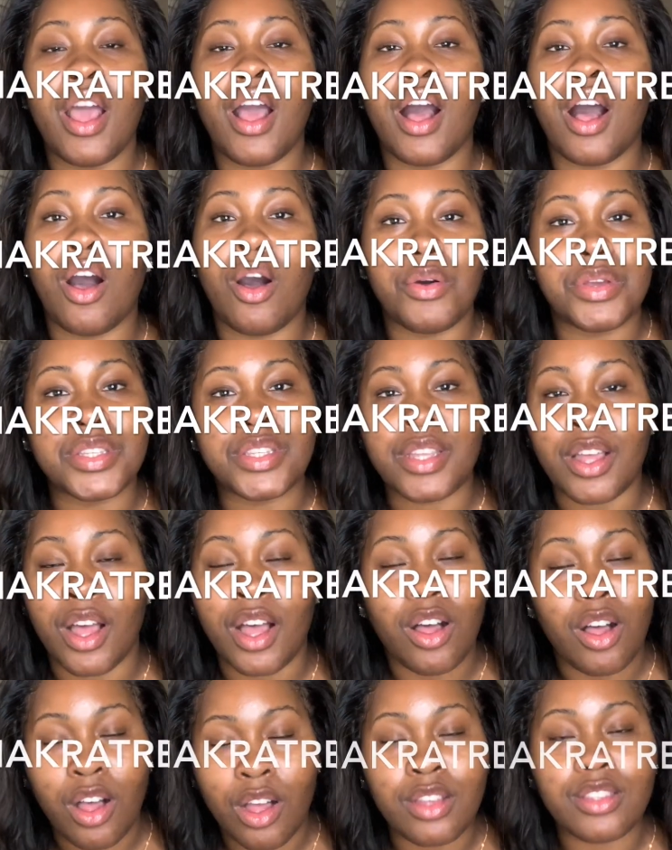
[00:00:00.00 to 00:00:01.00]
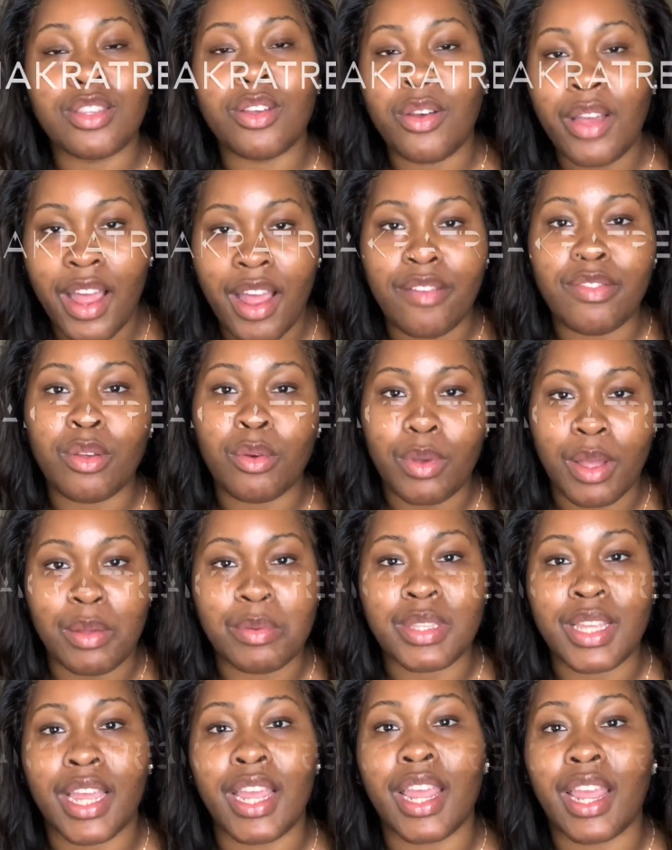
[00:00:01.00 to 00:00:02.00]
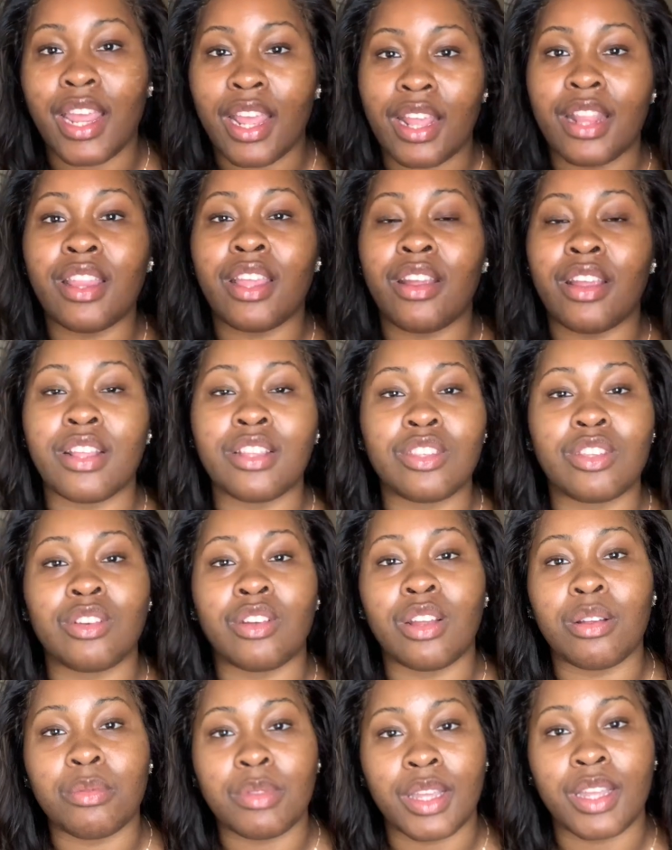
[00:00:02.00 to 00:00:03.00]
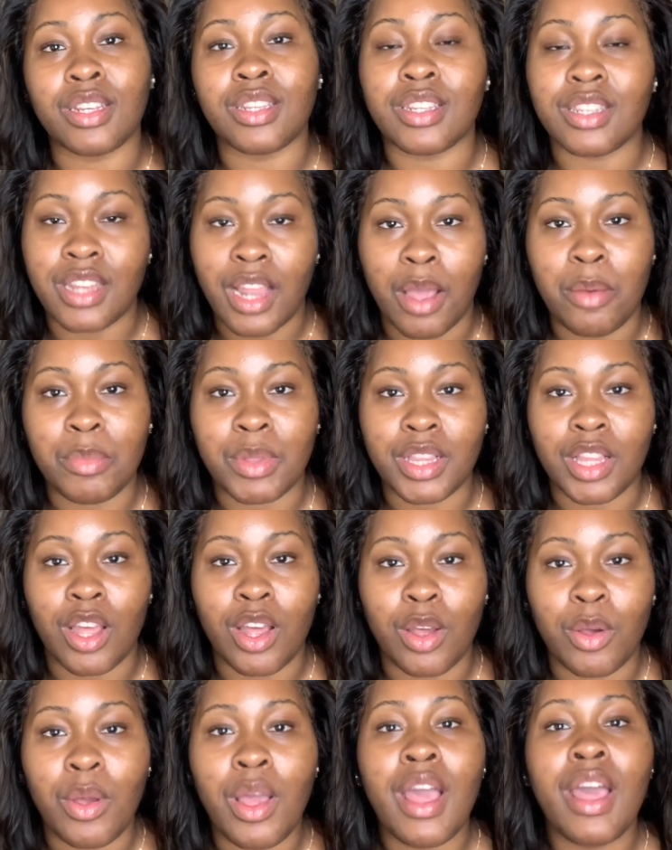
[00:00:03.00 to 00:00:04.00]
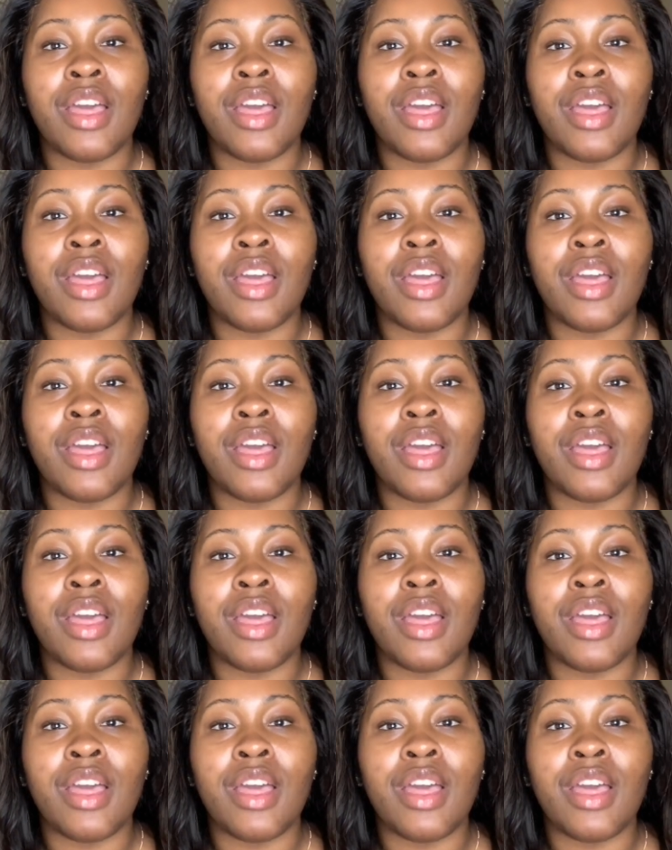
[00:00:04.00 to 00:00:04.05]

I'll also have the website and their Instagram linked down below.